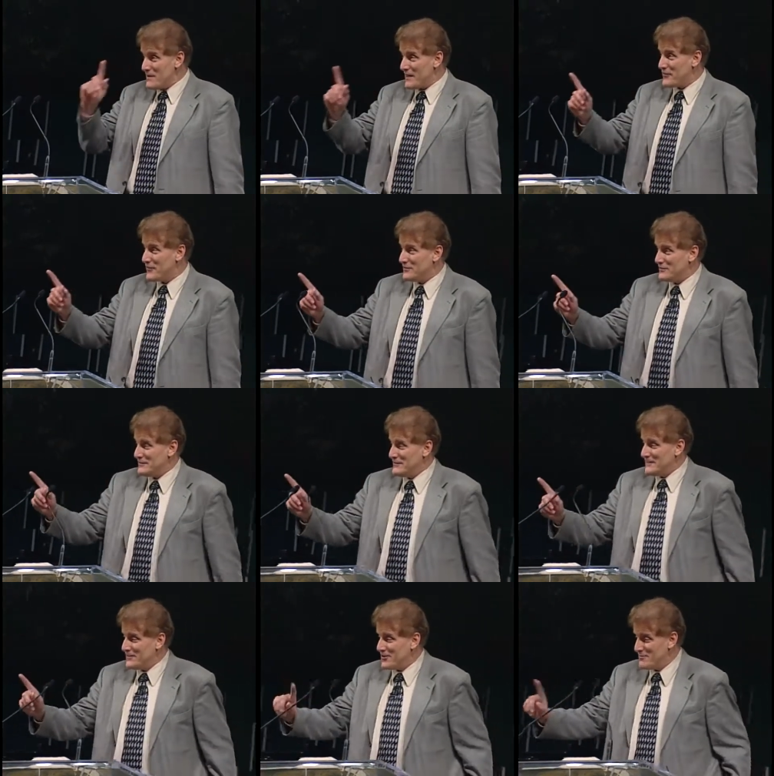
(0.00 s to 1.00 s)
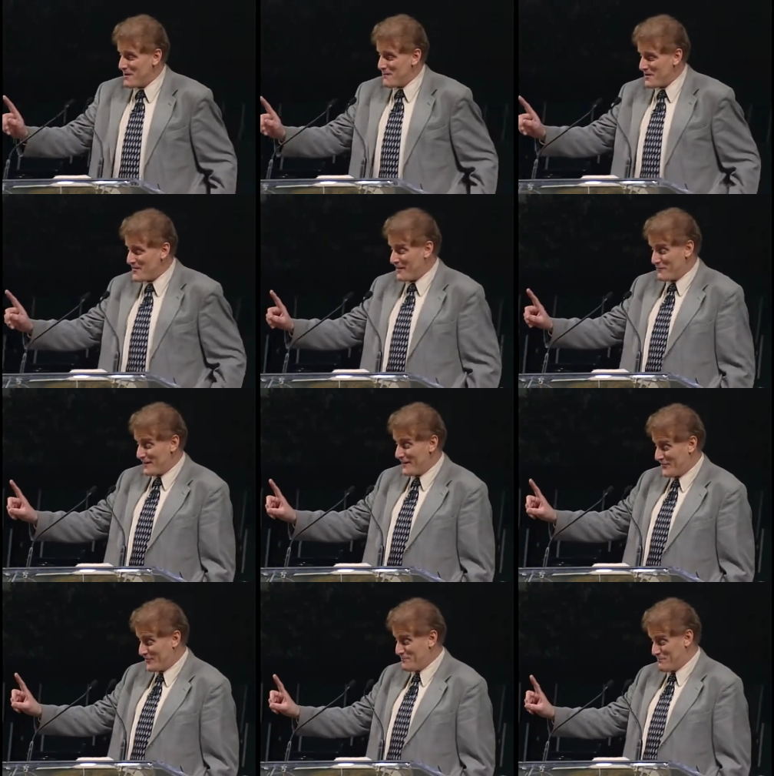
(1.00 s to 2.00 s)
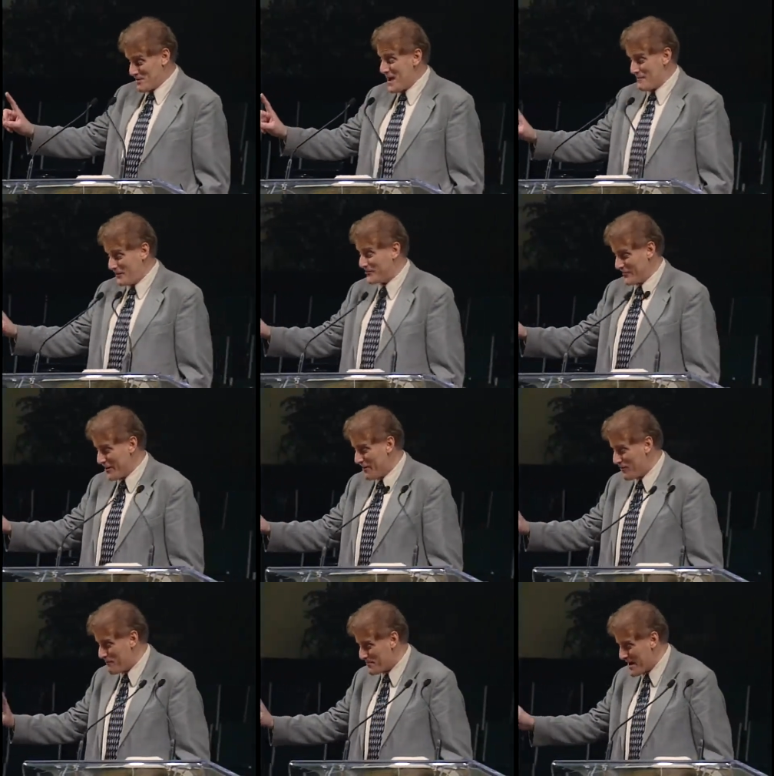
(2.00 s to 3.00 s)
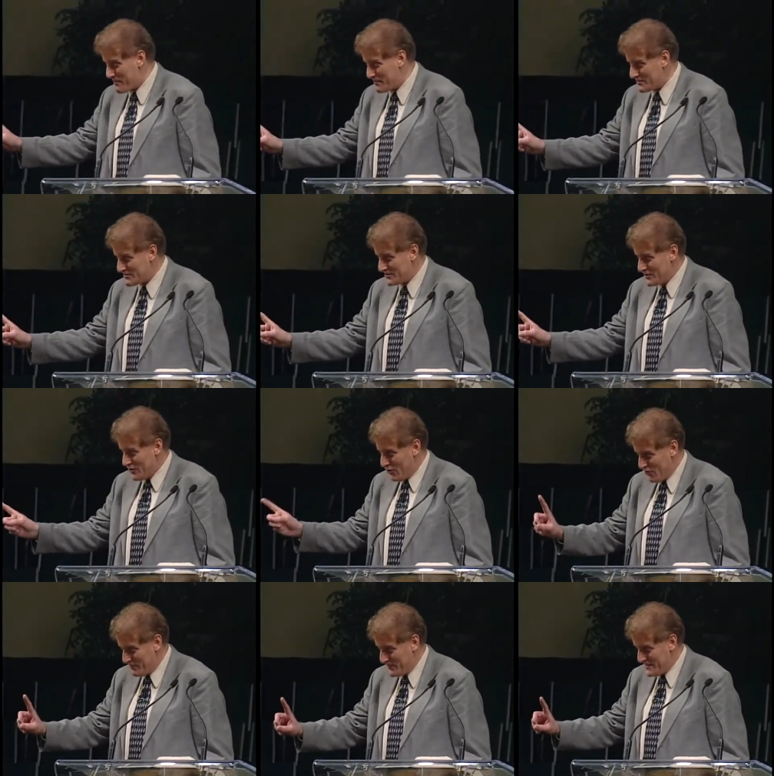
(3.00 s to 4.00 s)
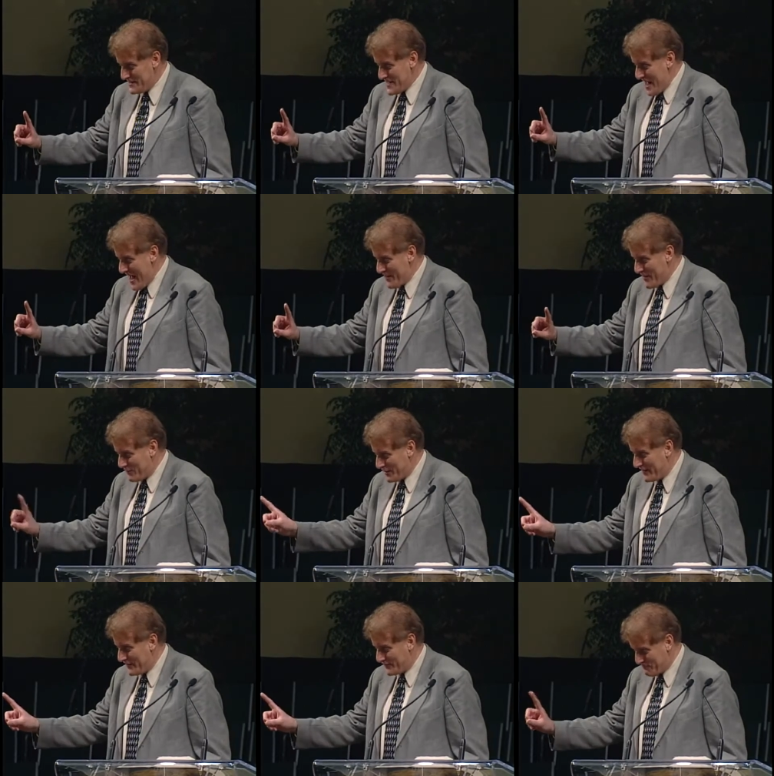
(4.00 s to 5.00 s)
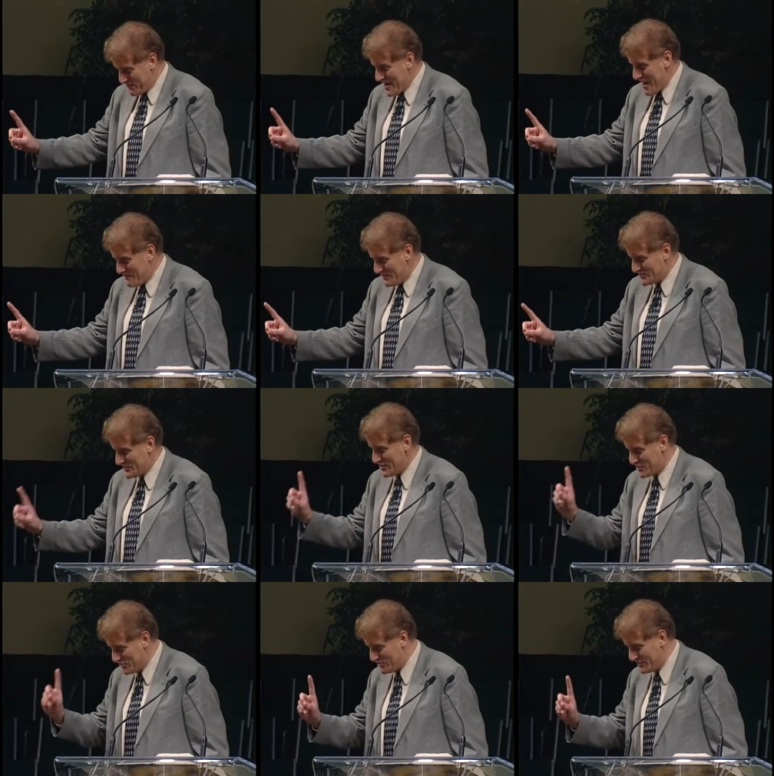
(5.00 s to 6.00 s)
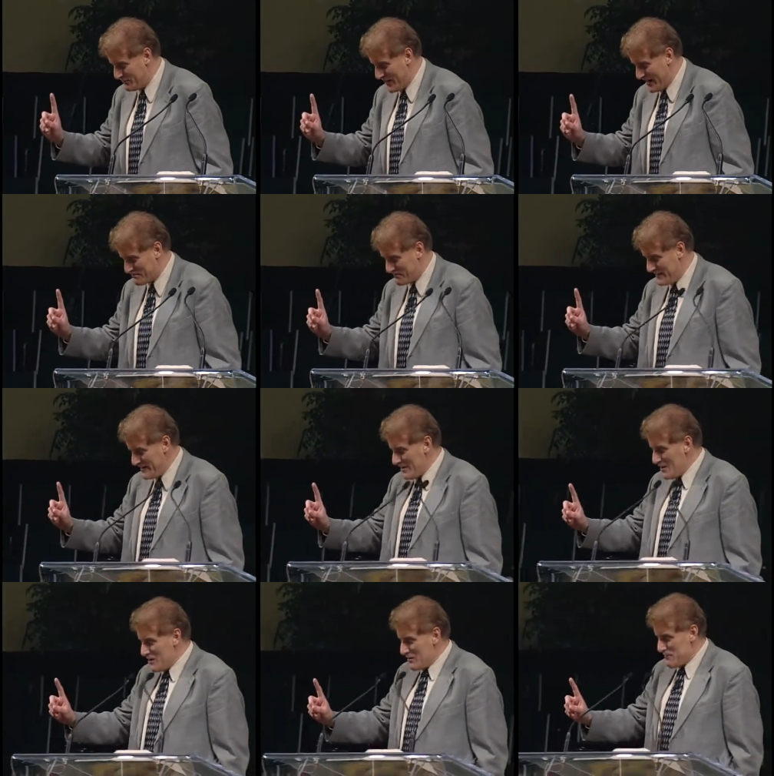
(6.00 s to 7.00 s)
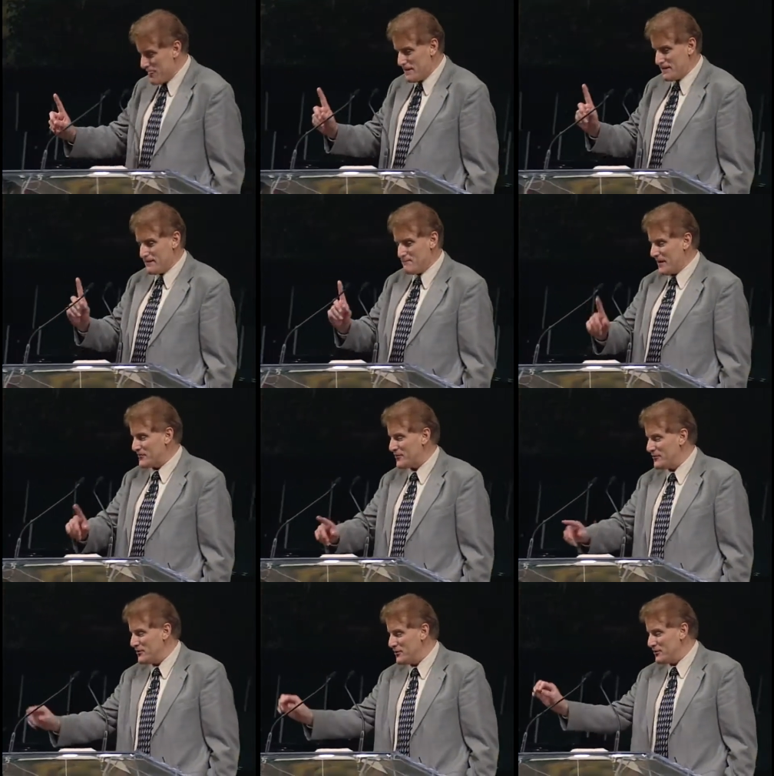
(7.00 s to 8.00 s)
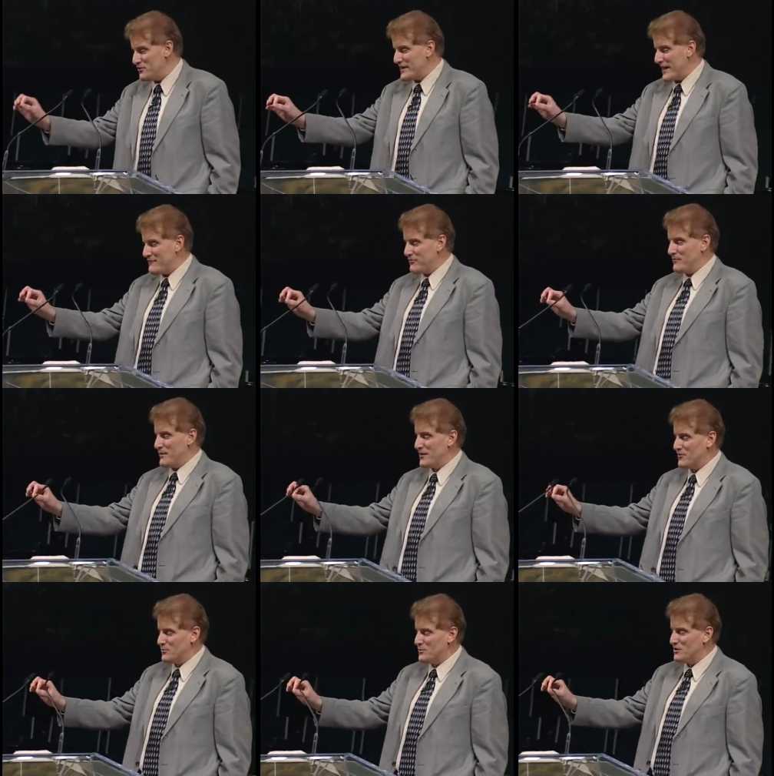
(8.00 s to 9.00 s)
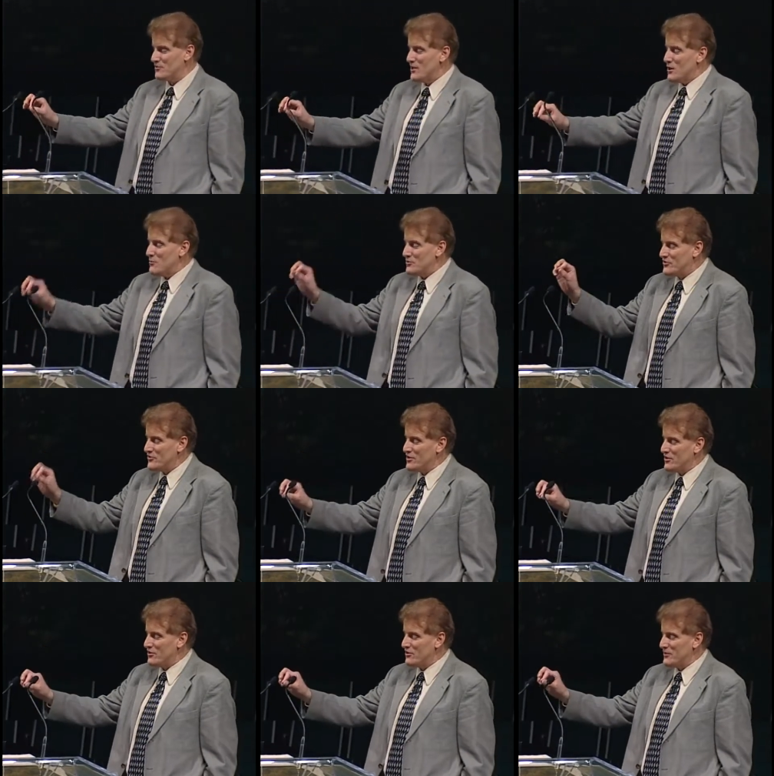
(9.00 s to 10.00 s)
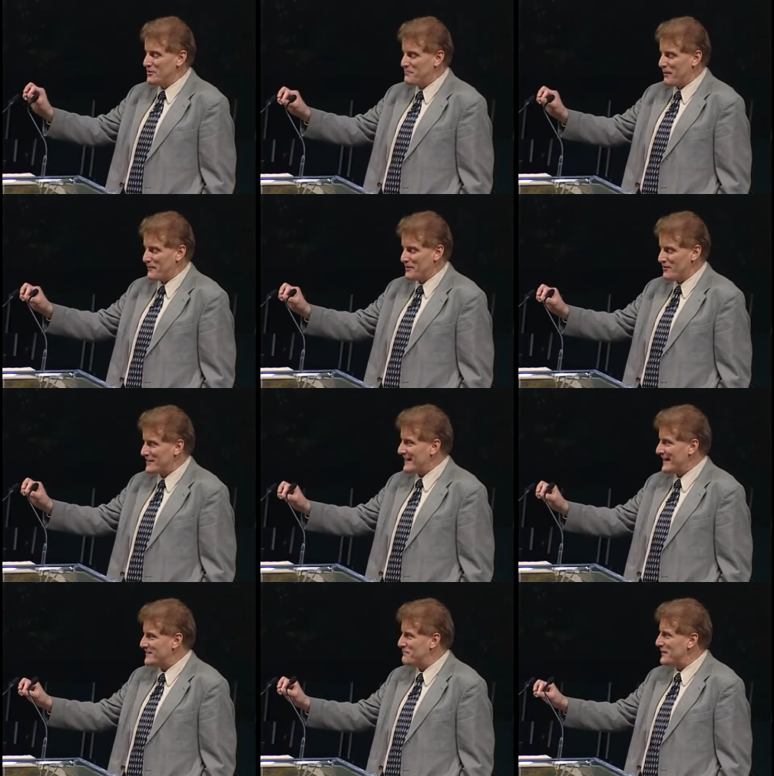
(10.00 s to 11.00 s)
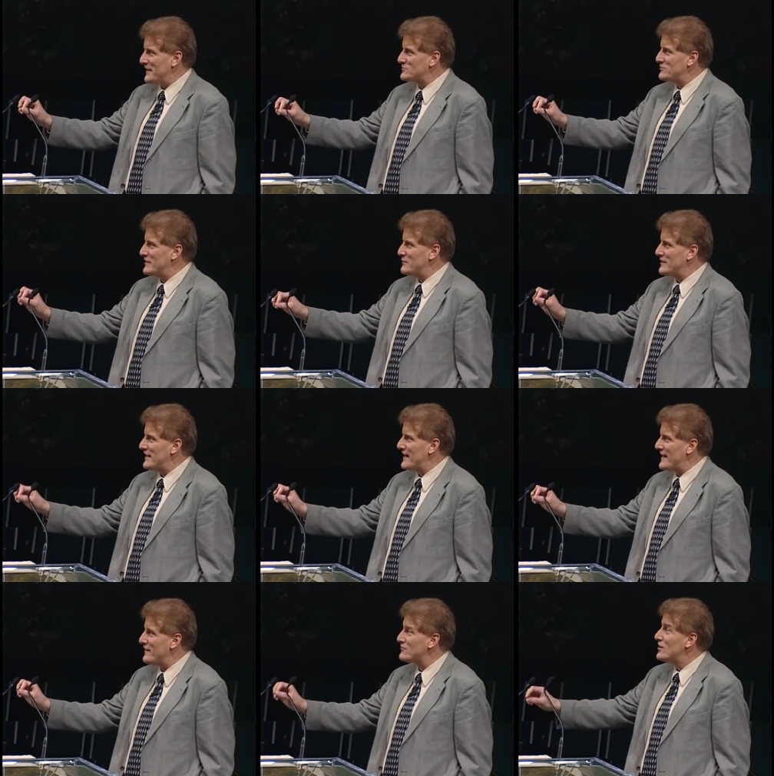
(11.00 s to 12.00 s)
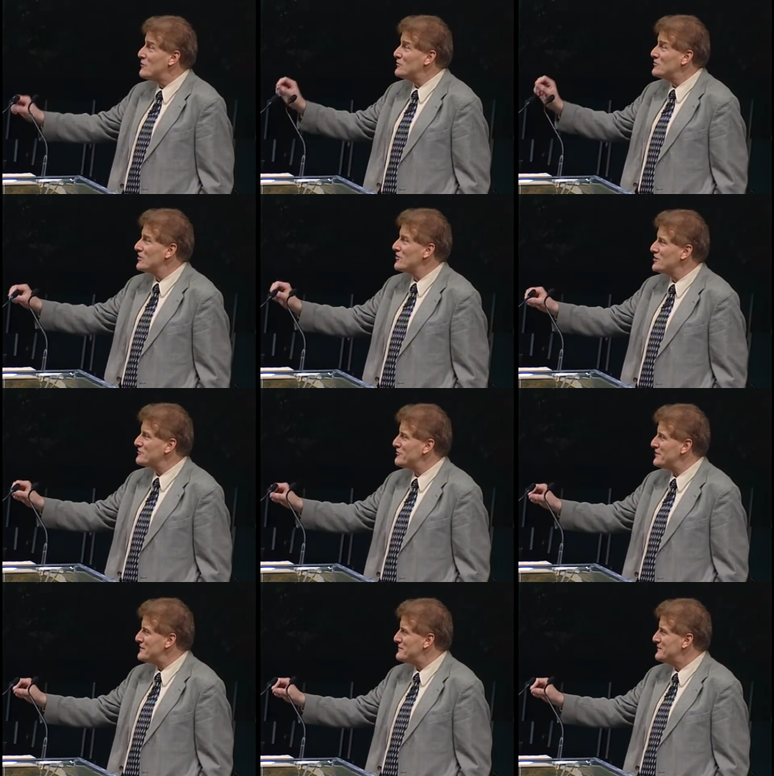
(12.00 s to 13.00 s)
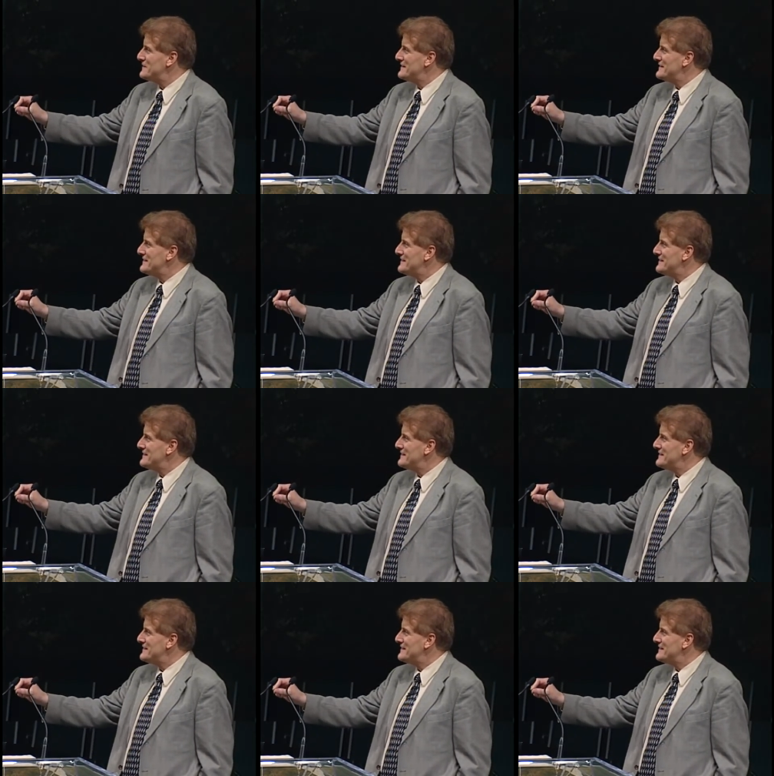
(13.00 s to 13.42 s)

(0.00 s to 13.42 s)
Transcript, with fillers: Matthew. Do you remember they released Barabbas? They offered Barabbas or me, and they released Barabbas and crucified me. Matthew, you, you came from the underworld. Would you go? You probably know the kind of place where he would hang out. Would you go and look for him?